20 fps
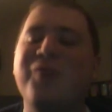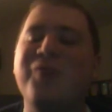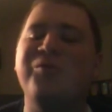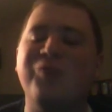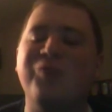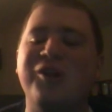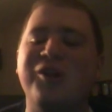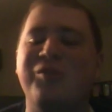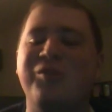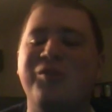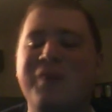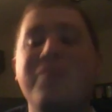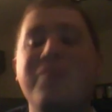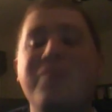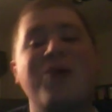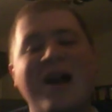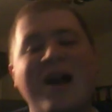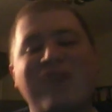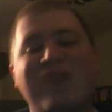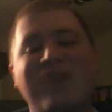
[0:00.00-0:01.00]
He was
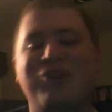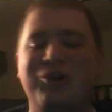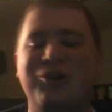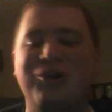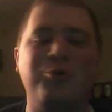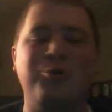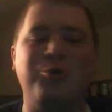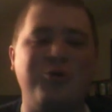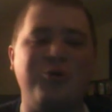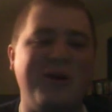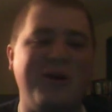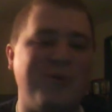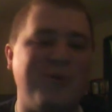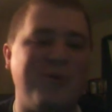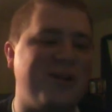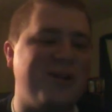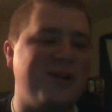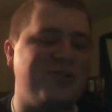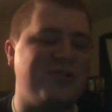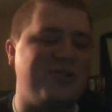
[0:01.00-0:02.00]
one of the people I actually knew
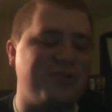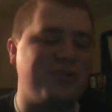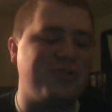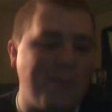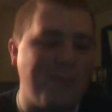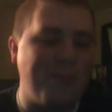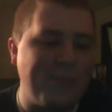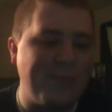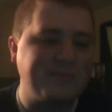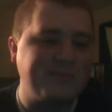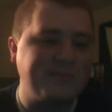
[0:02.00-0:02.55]
who he was.